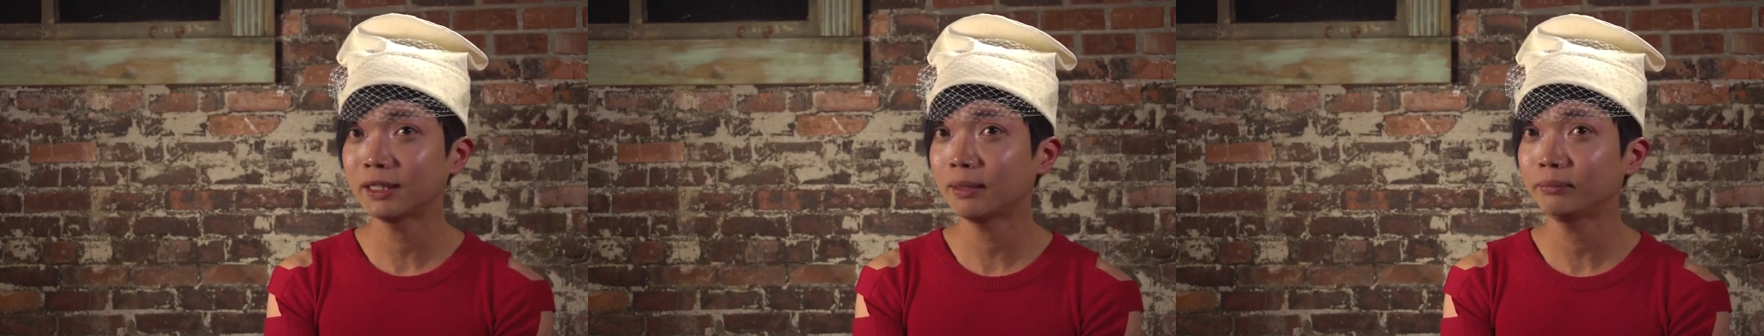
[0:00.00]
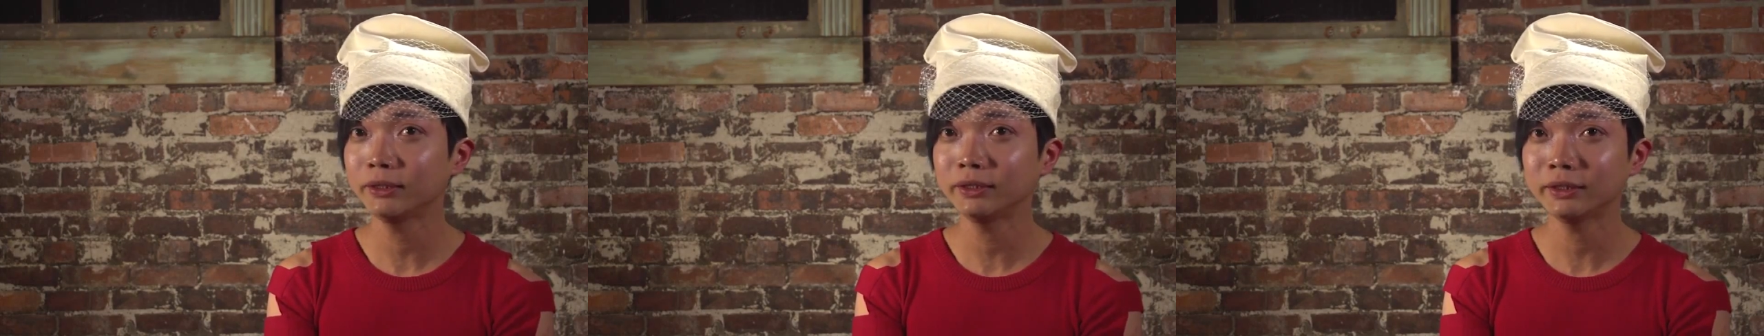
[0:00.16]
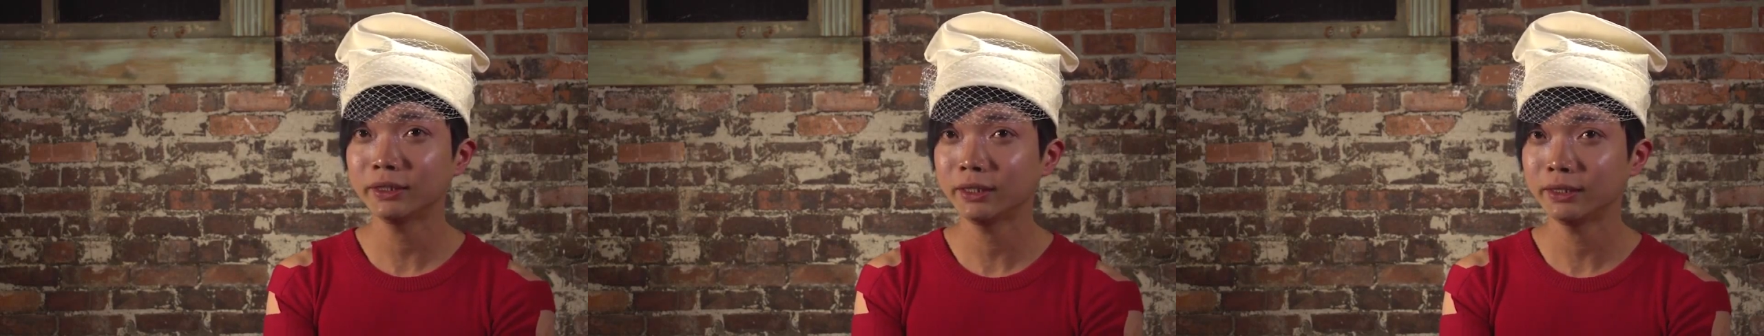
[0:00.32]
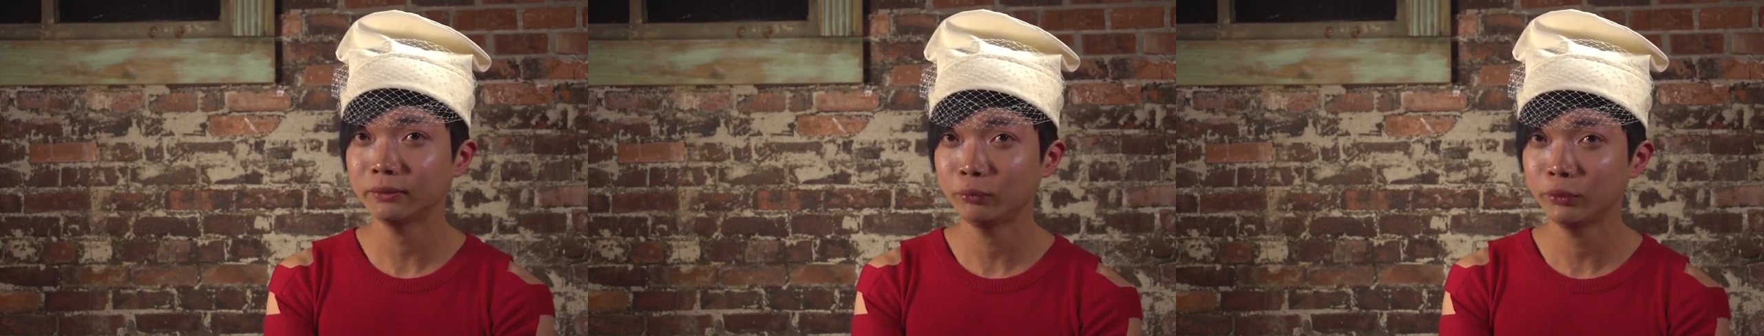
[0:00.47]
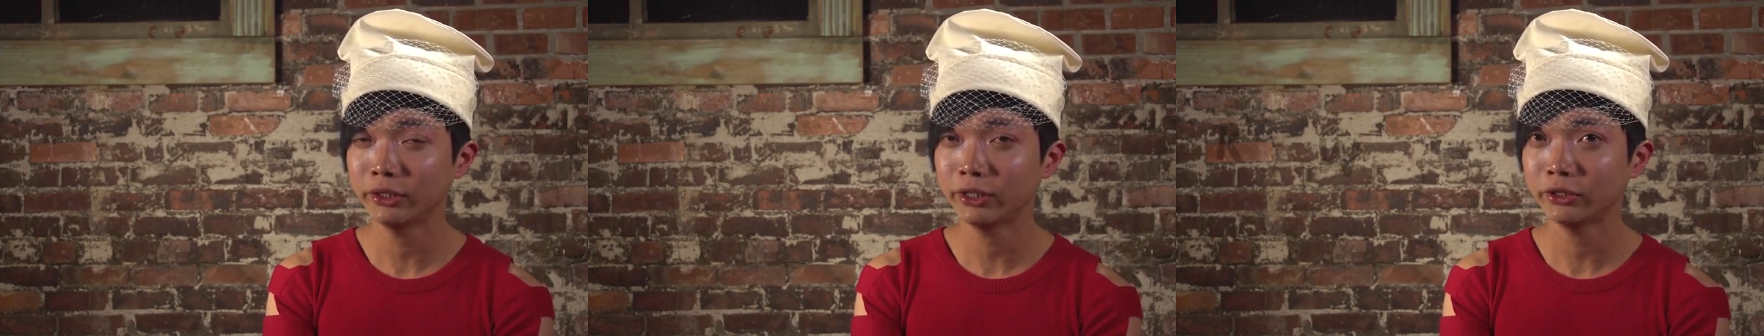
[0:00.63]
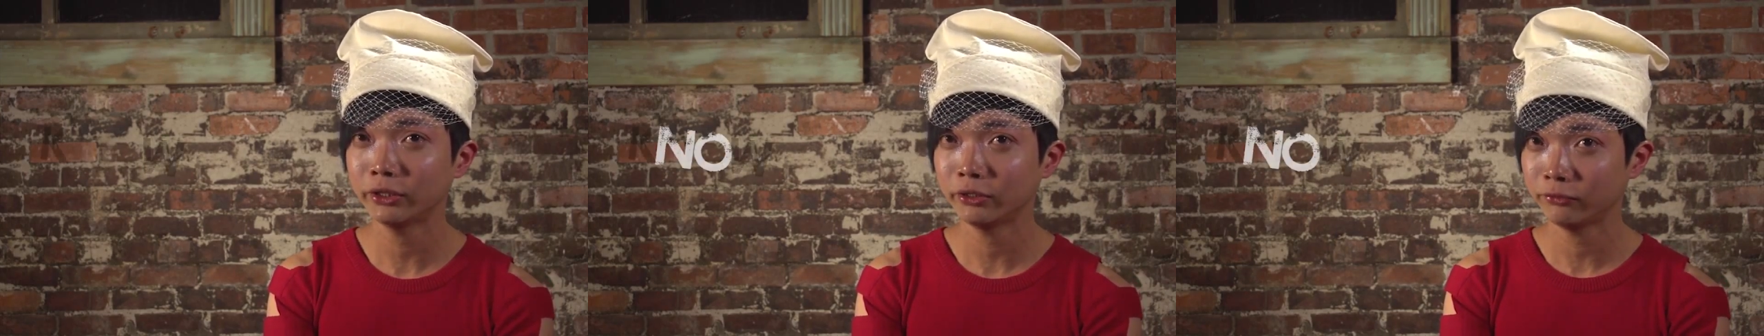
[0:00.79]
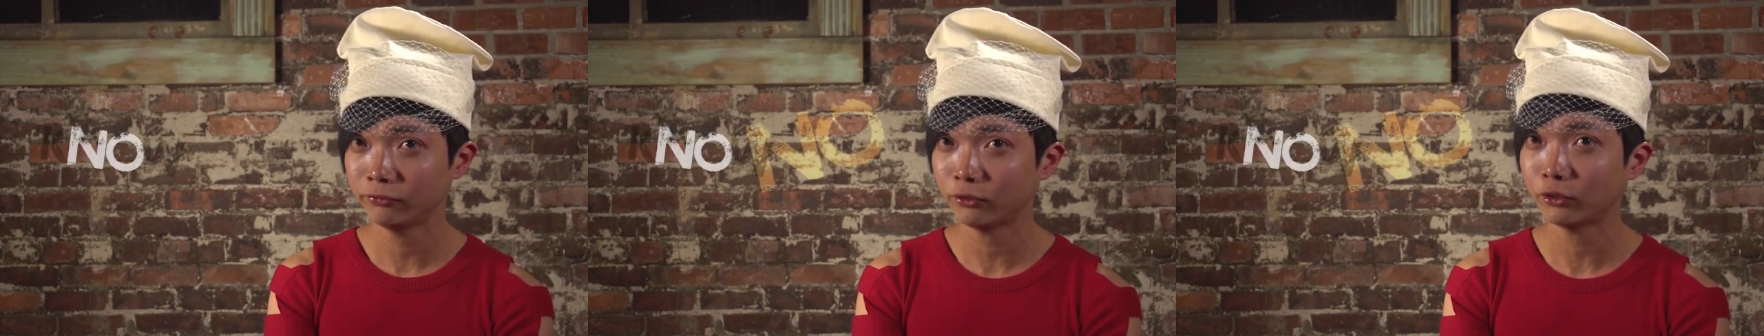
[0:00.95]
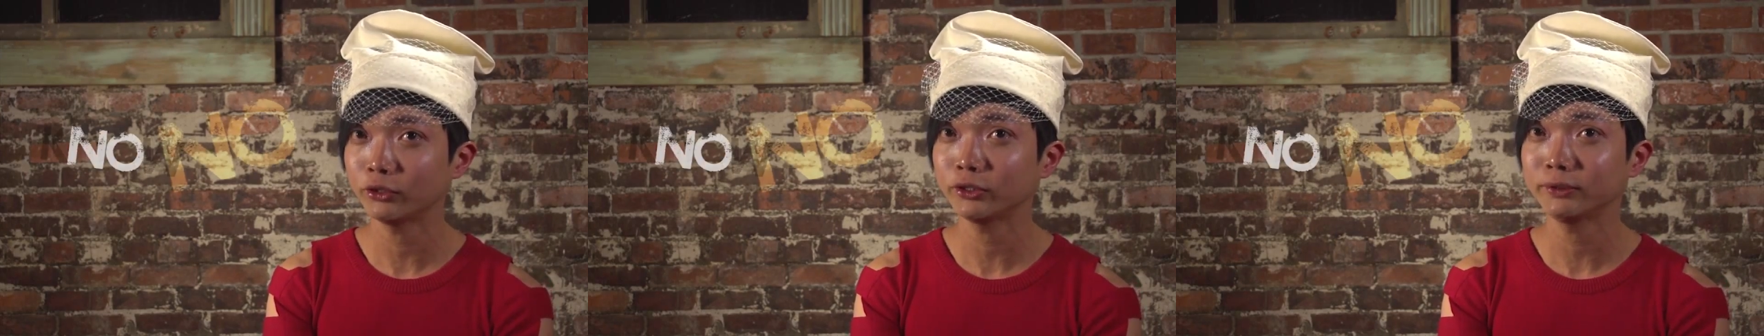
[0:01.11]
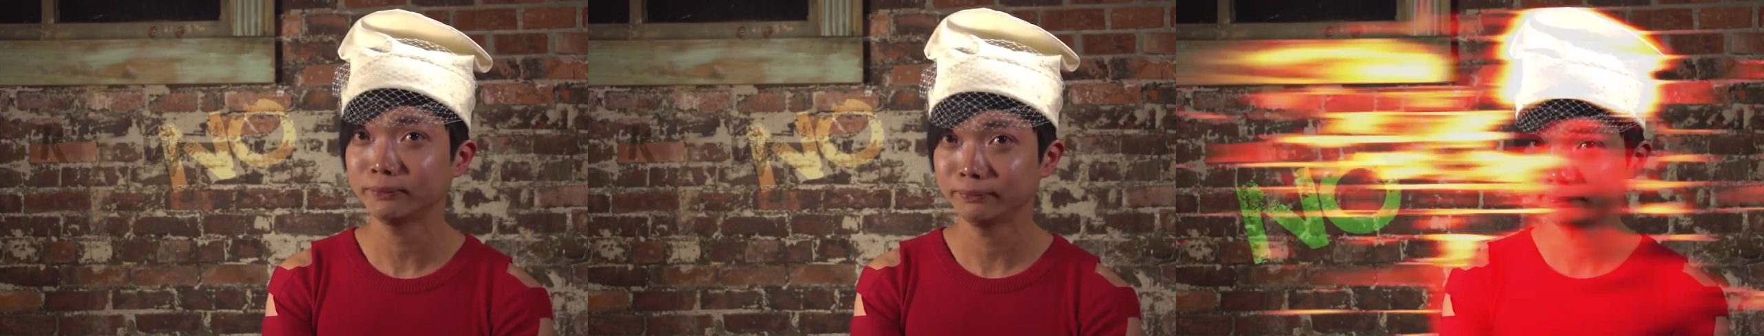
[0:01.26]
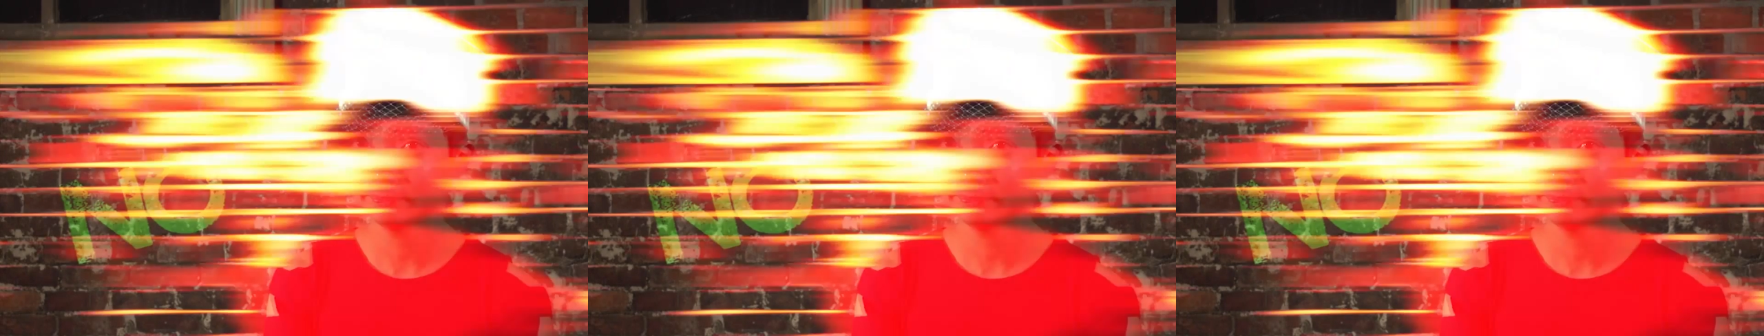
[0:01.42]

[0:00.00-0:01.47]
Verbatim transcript: something that we cannot avoid.